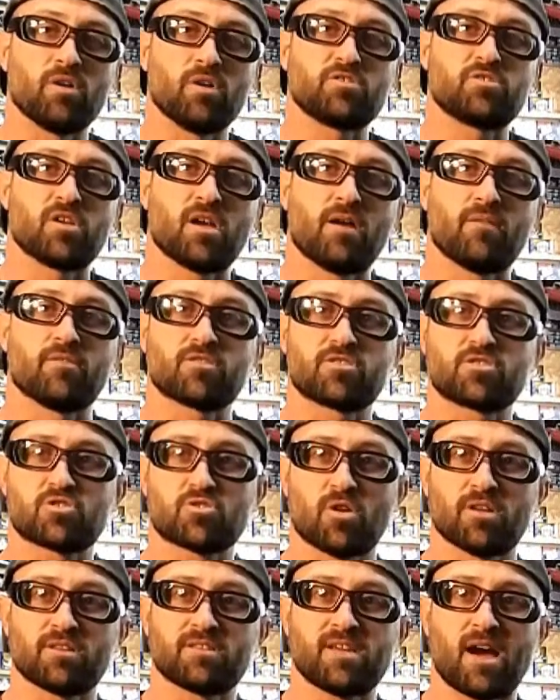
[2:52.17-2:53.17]
once you have your
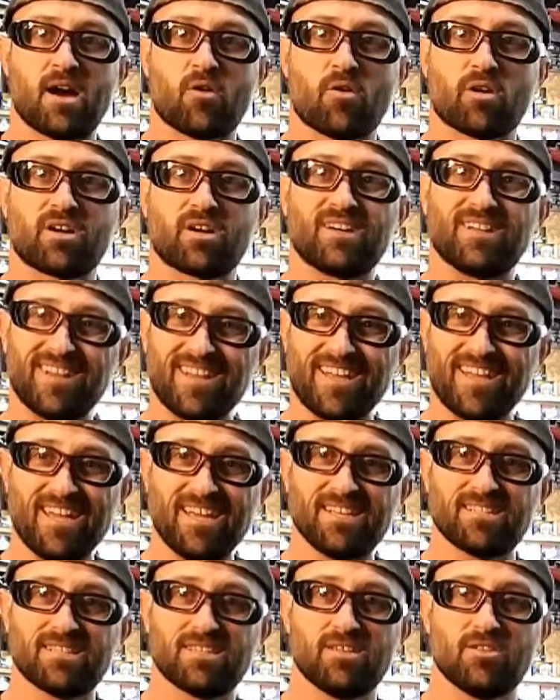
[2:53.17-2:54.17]
strut tower
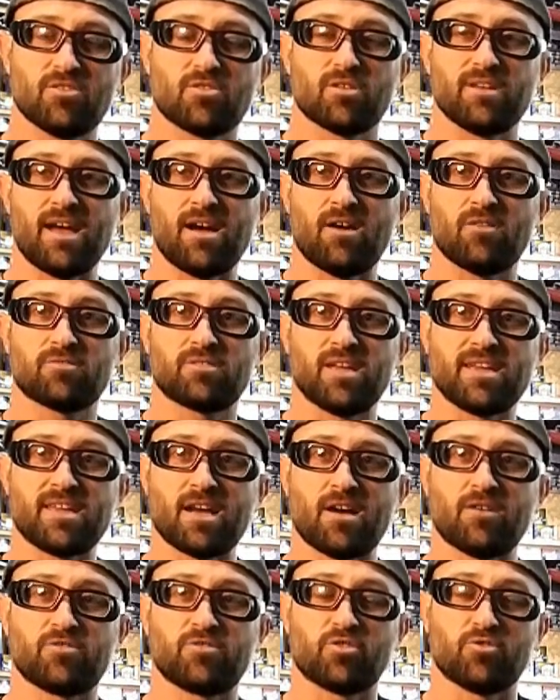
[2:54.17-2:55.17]
cleaned, you can now
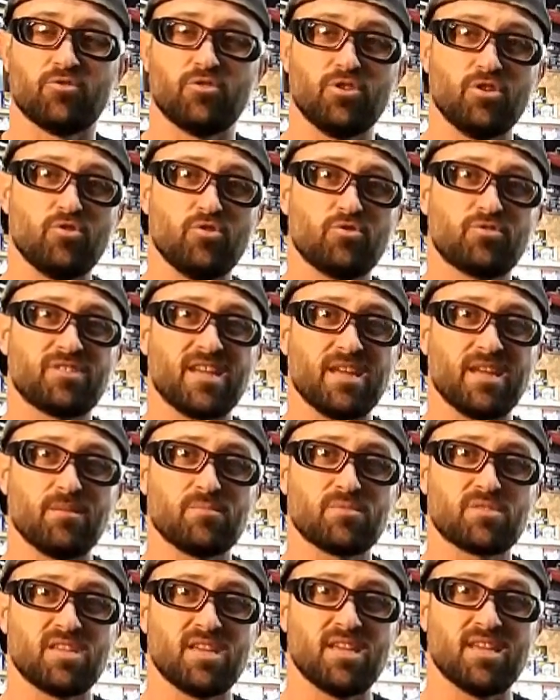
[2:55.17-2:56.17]
take out your new
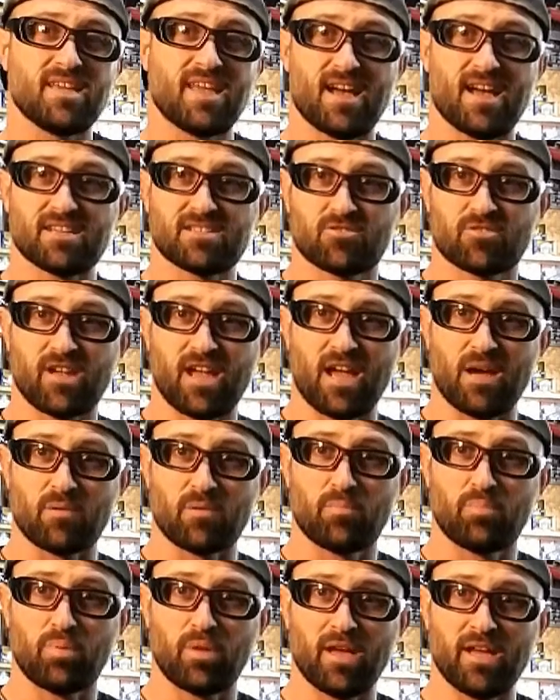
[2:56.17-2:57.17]
Tiida caster
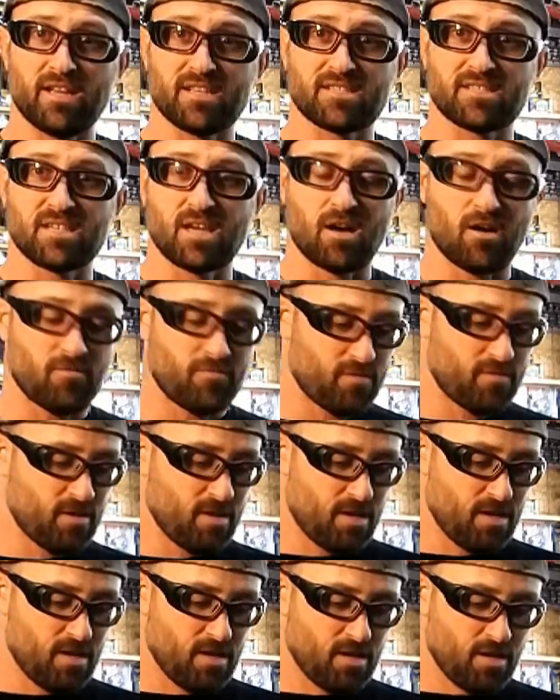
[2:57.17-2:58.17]
camber plate itself.